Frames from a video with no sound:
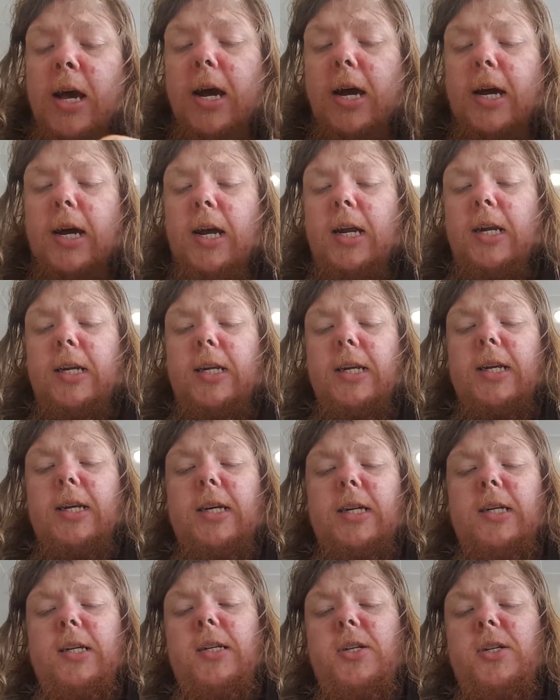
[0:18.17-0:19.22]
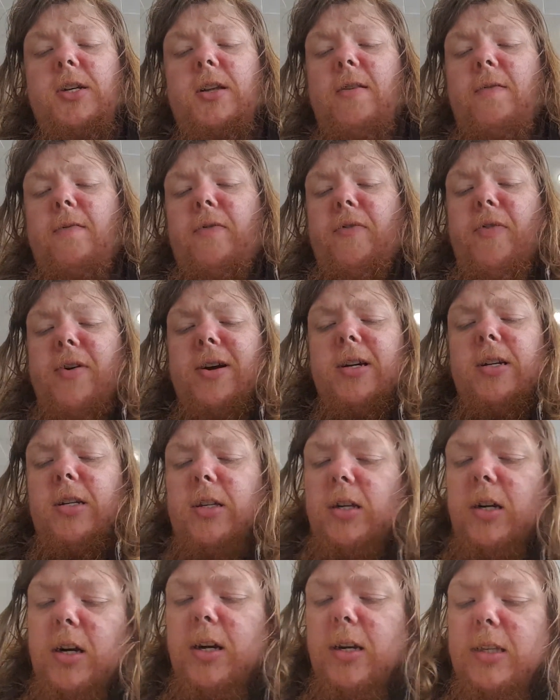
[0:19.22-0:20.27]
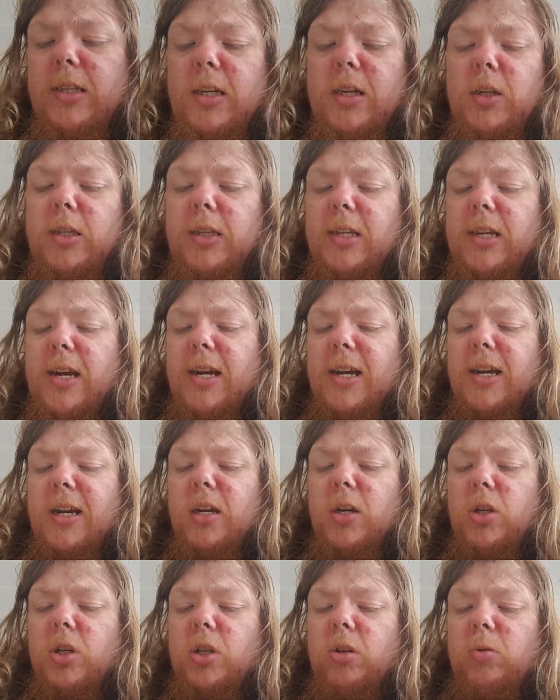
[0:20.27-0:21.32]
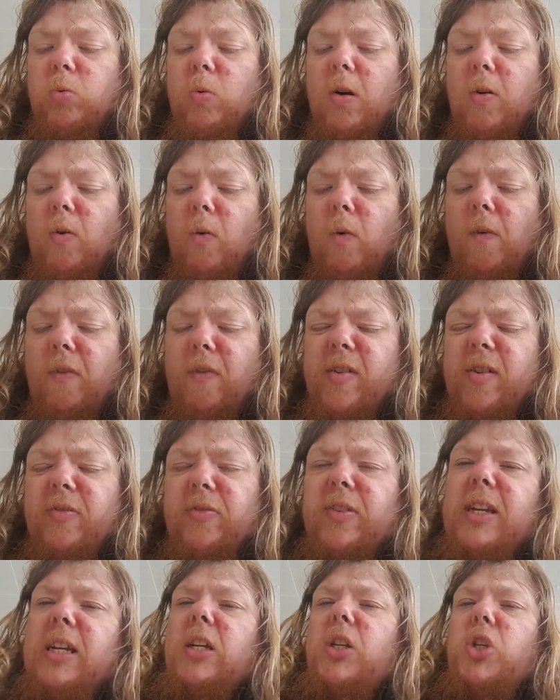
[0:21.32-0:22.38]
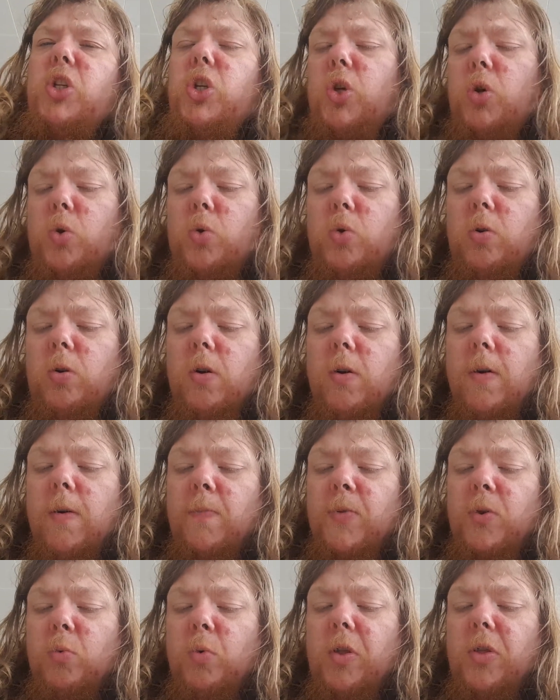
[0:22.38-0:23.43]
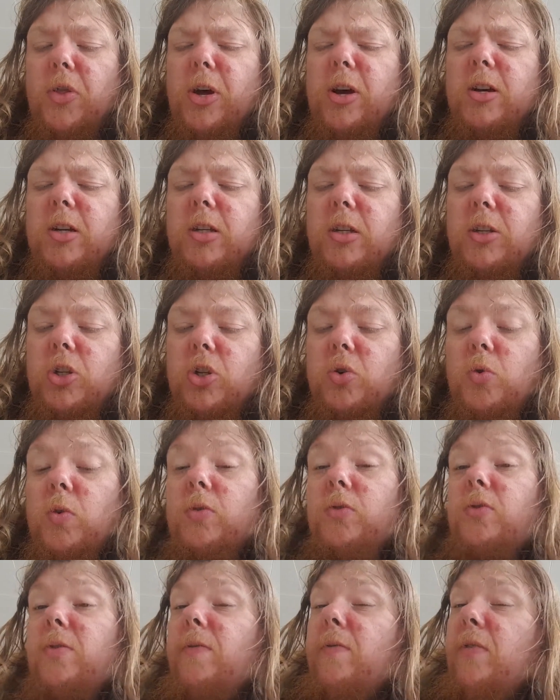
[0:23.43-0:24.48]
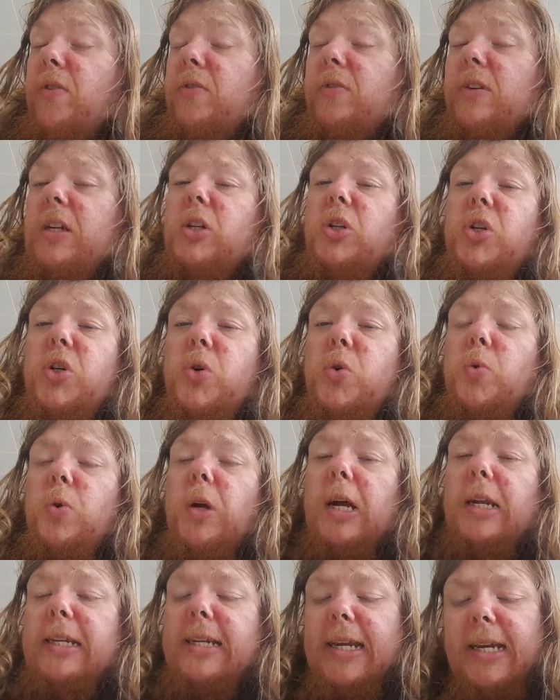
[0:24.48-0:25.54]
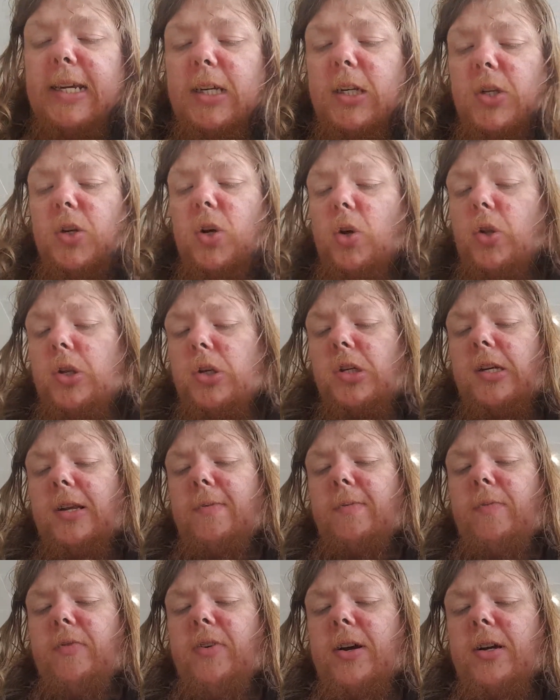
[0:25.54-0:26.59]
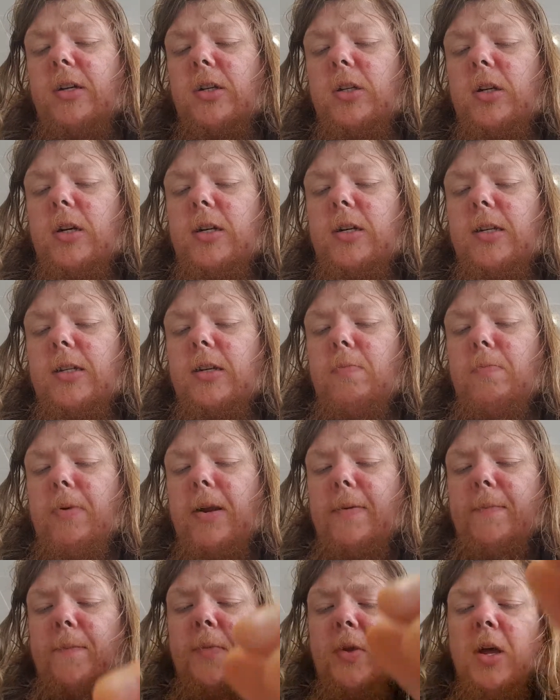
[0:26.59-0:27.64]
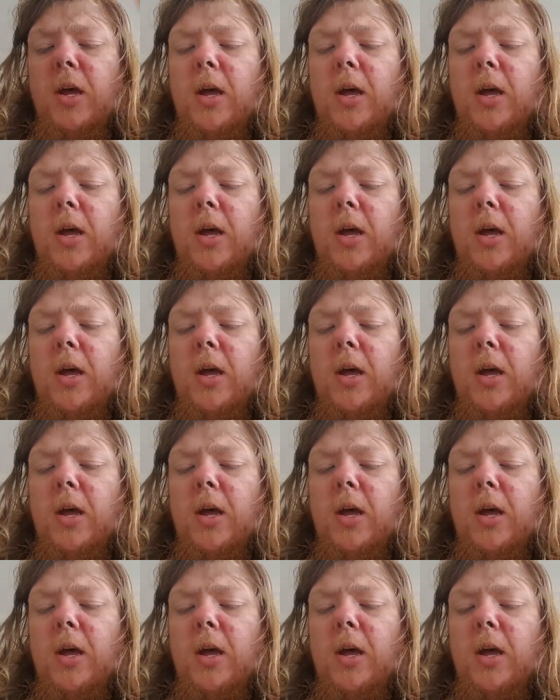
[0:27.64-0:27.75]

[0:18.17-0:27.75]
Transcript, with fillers: And it is Slim Fast Dieting Day 1252, 1,252 days on the Slim Fast Dieting Plan.